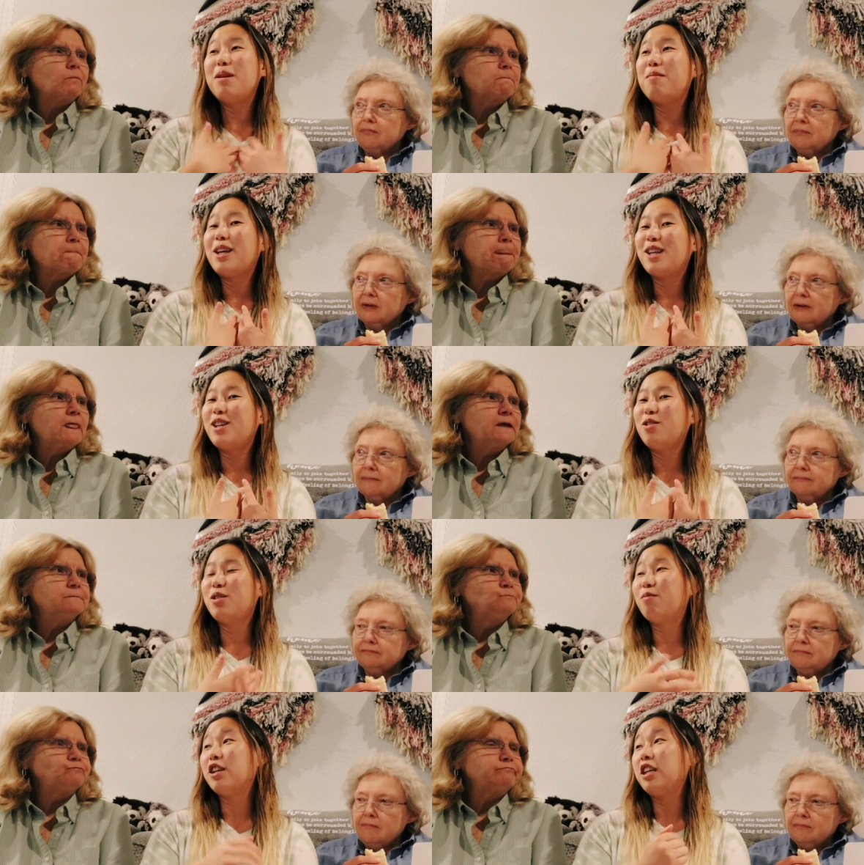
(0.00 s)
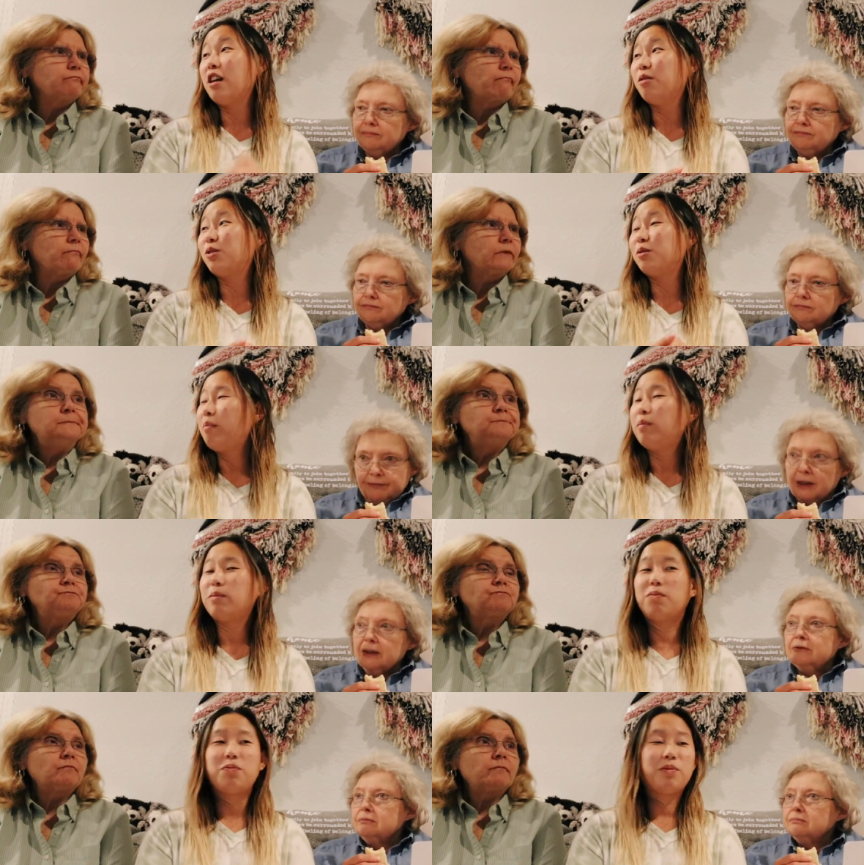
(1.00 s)
Speaker 1: me making YouTube videos?
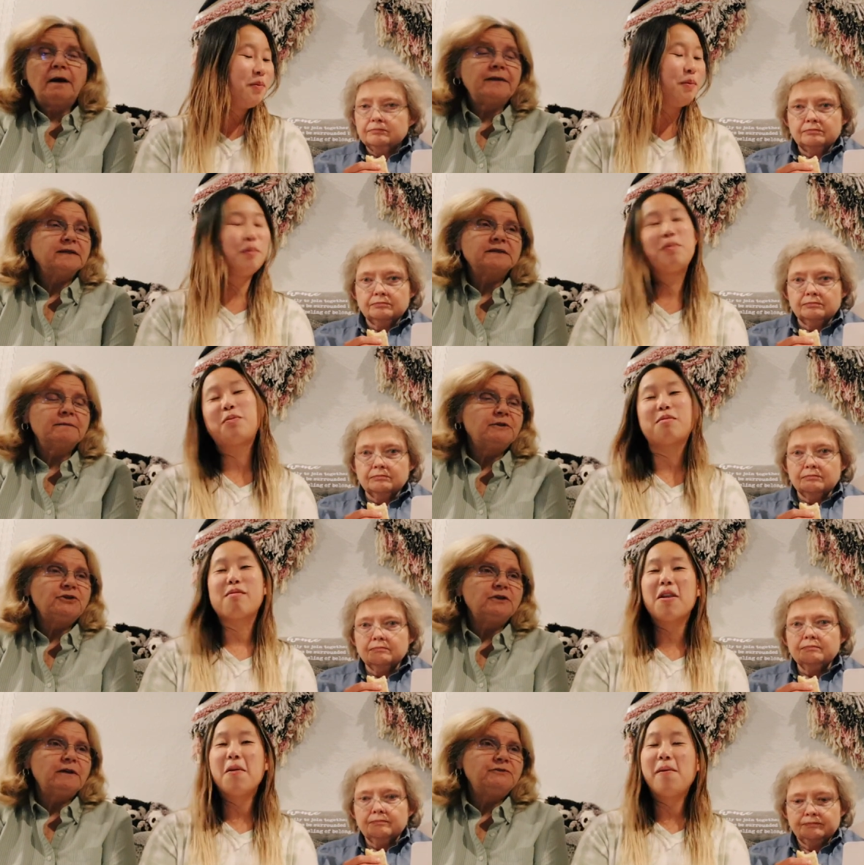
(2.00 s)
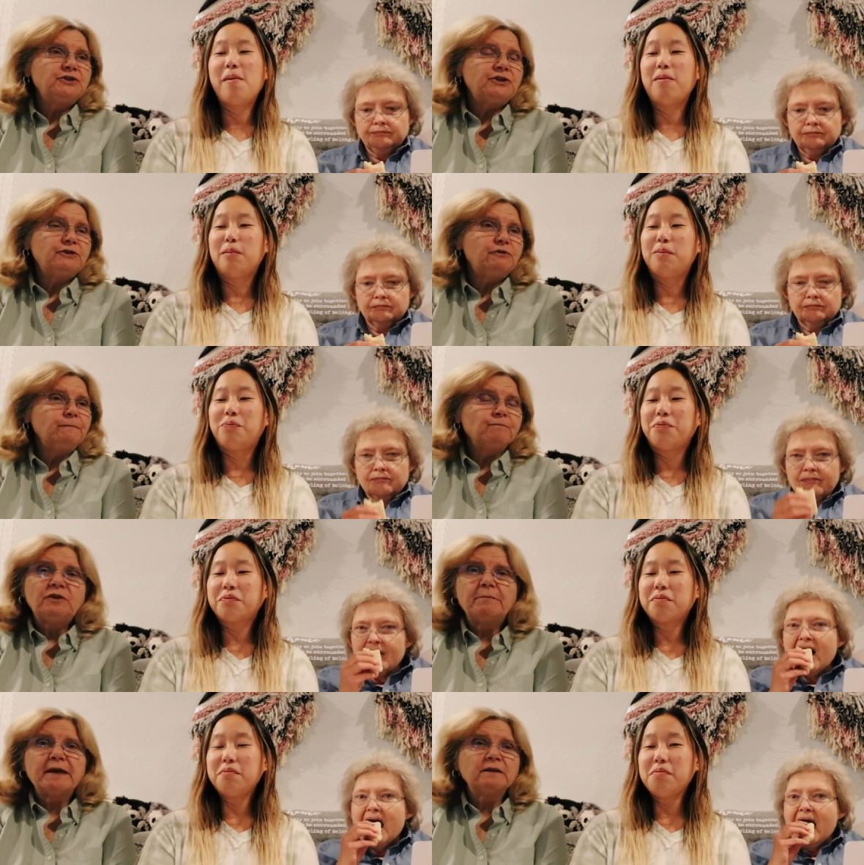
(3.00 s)
Speaker 2: Fine. I think it's something you'd love to do.
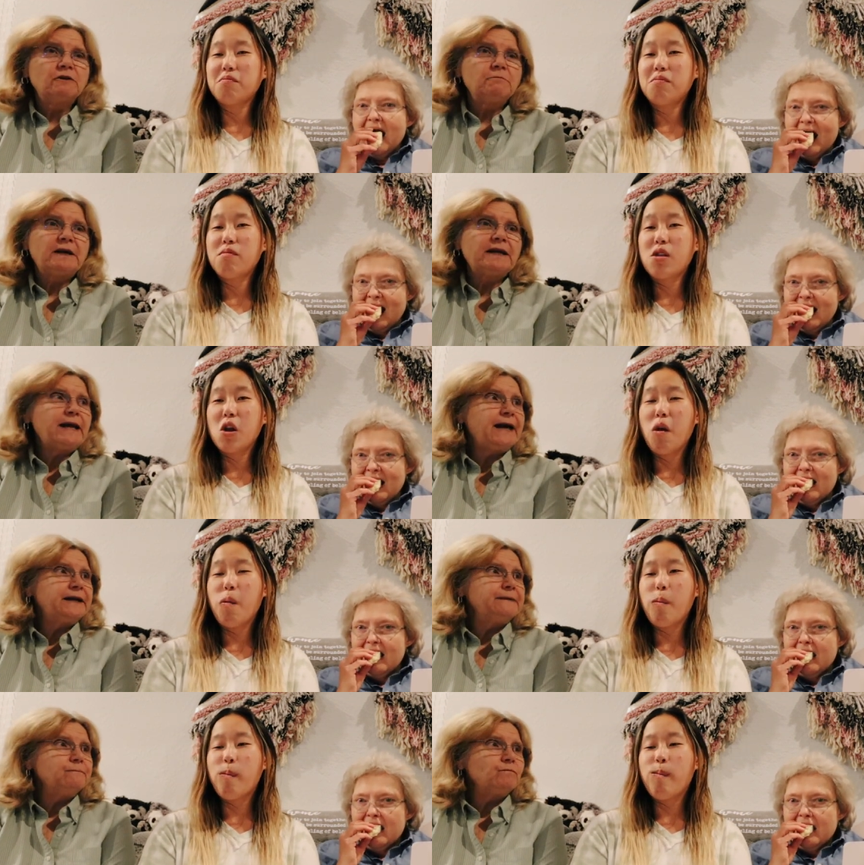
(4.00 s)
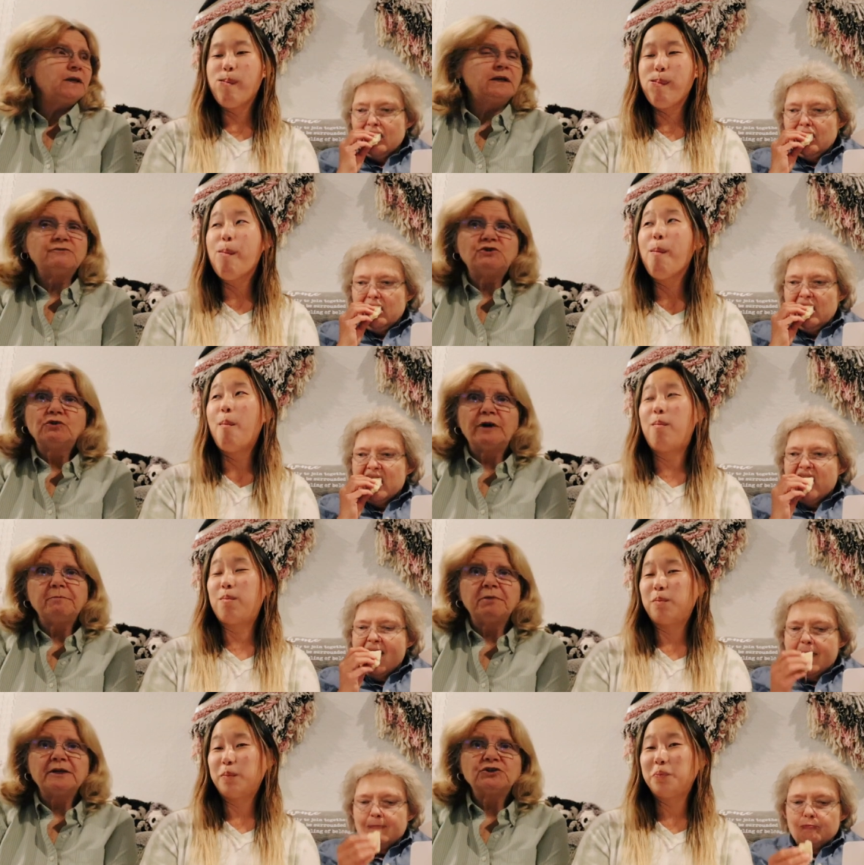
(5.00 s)
You make a little money at it. It gives you
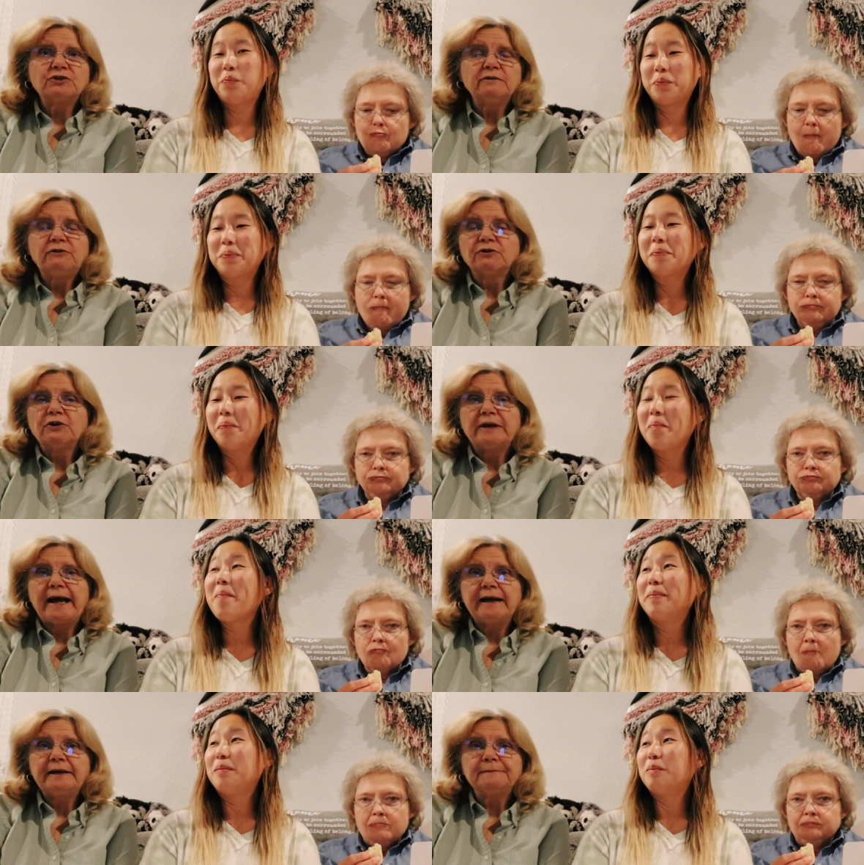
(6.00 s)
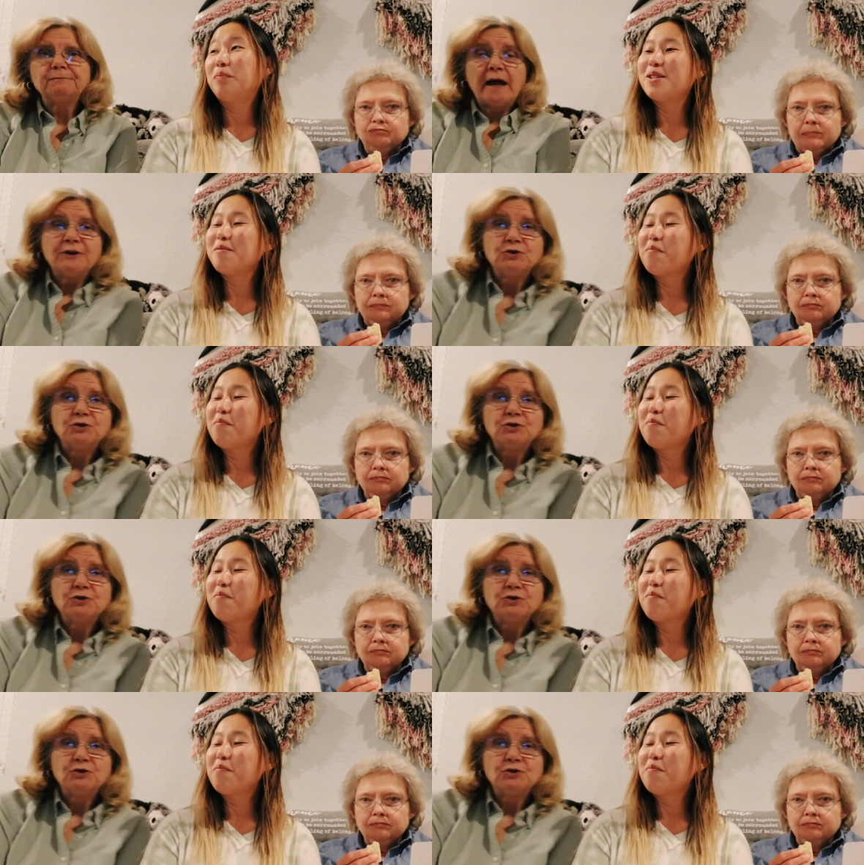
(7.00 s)
great pleasure. You're good at it. I